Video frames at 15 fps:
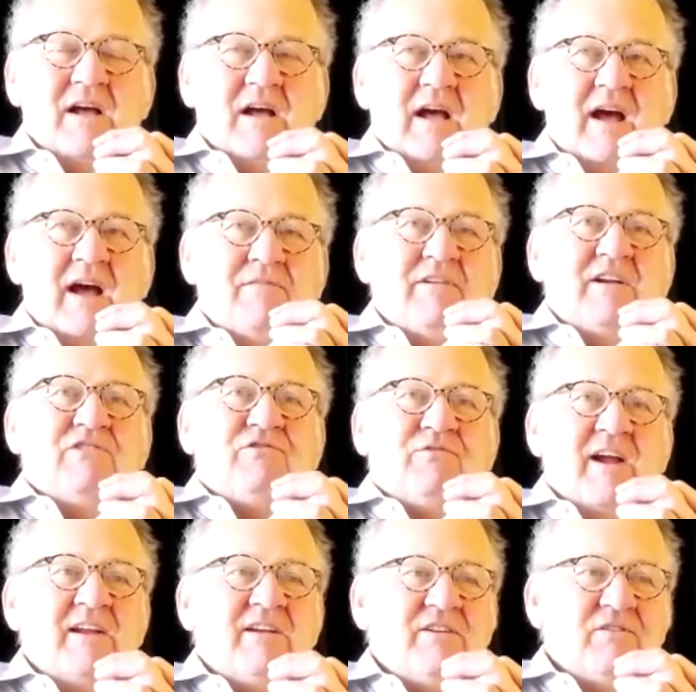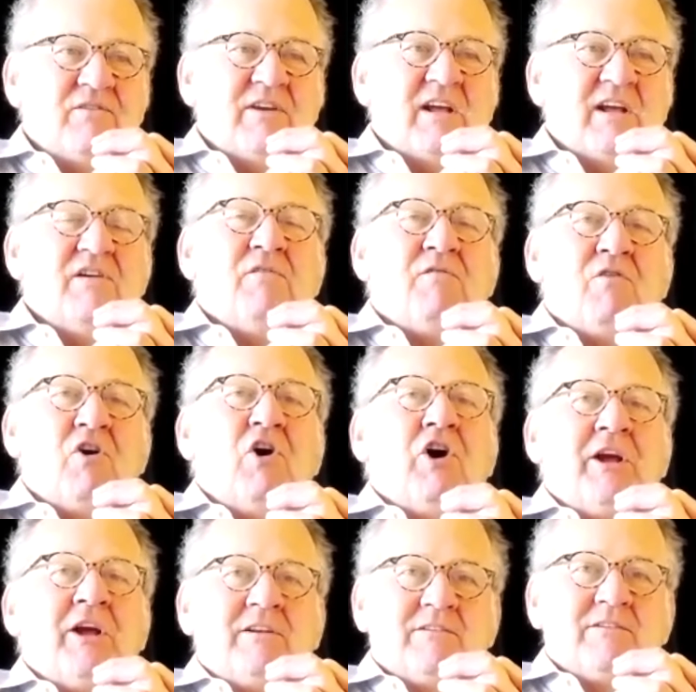every trade you can
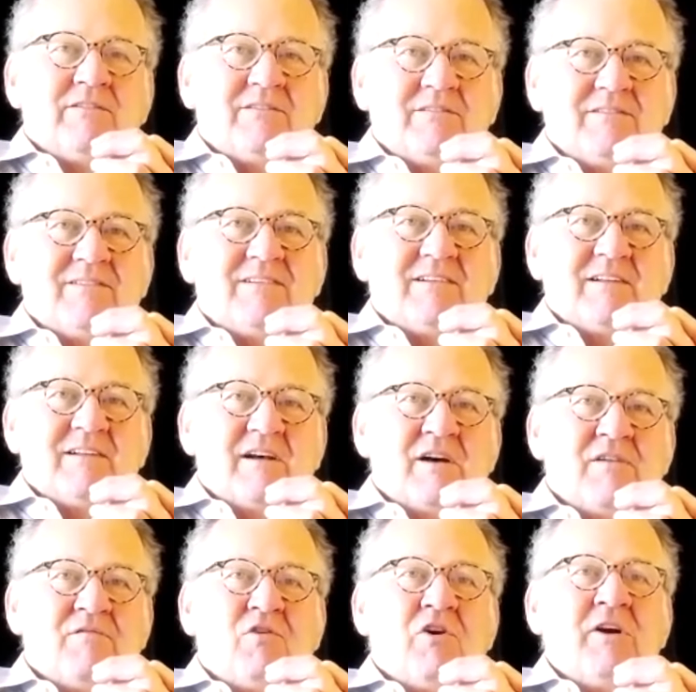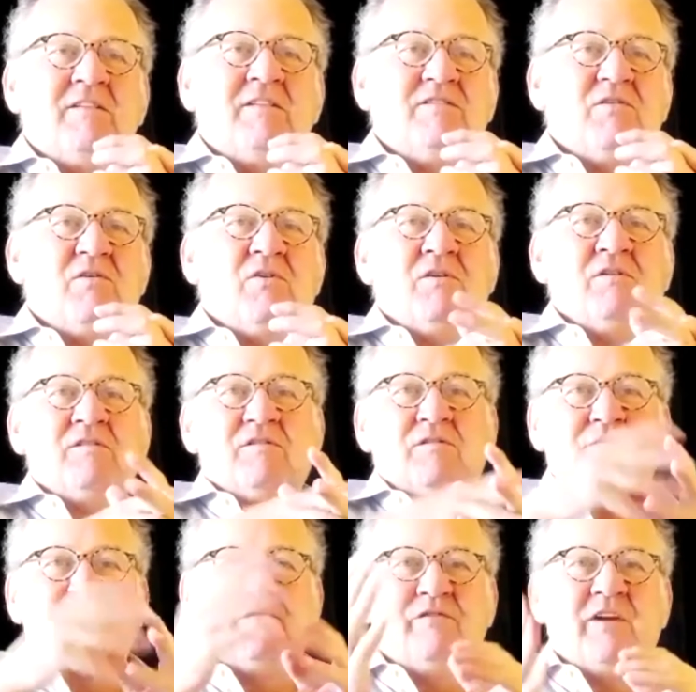avoids also
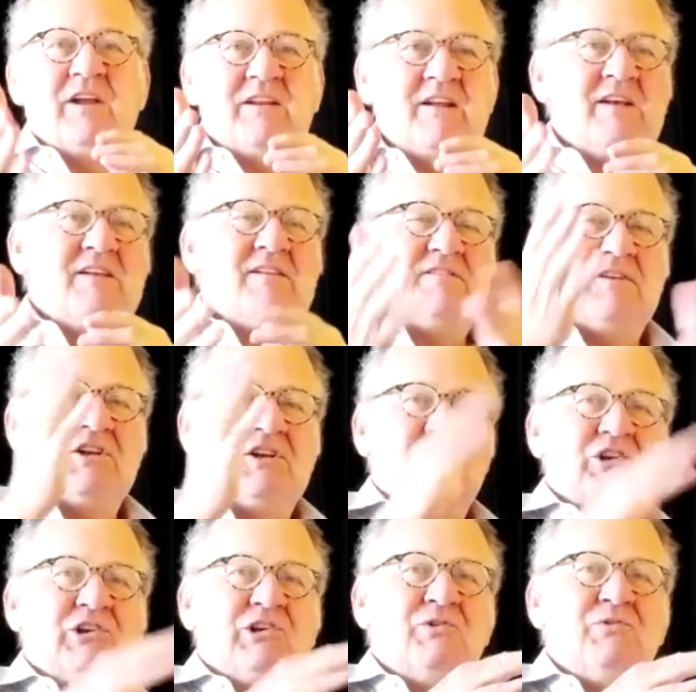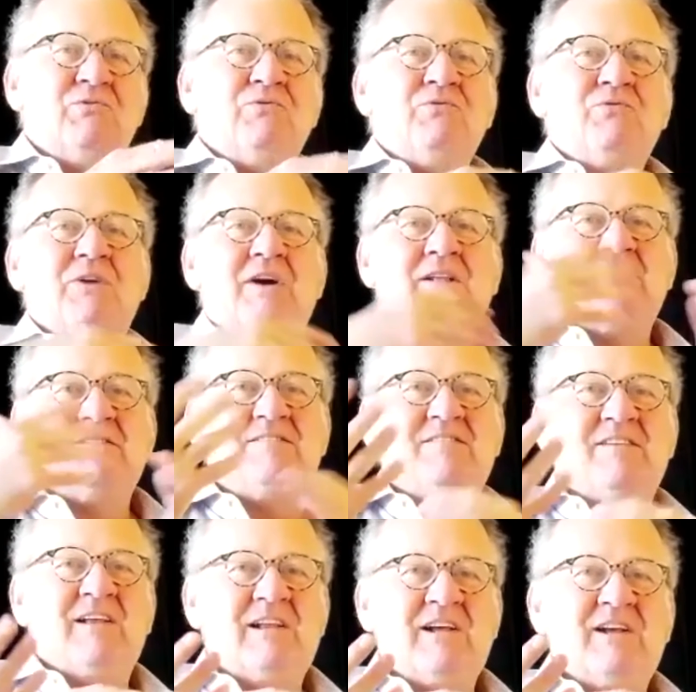fittings and glue and
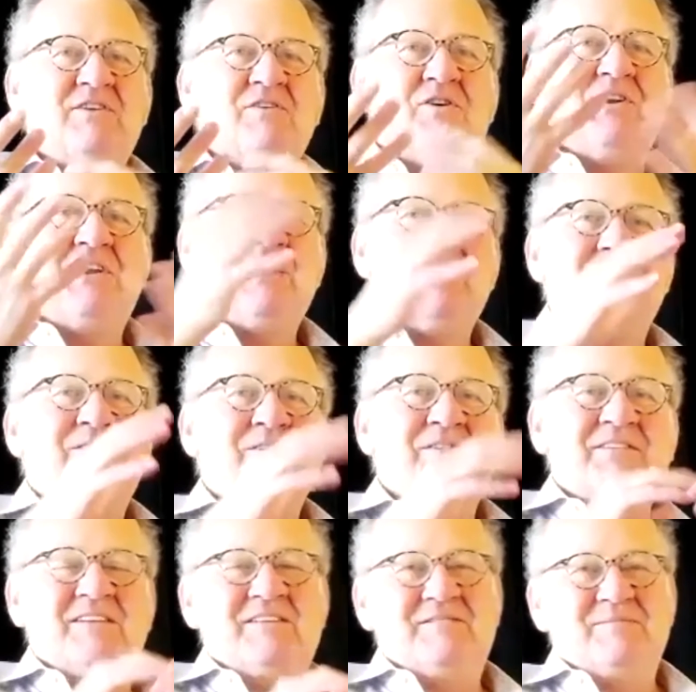silicone and all these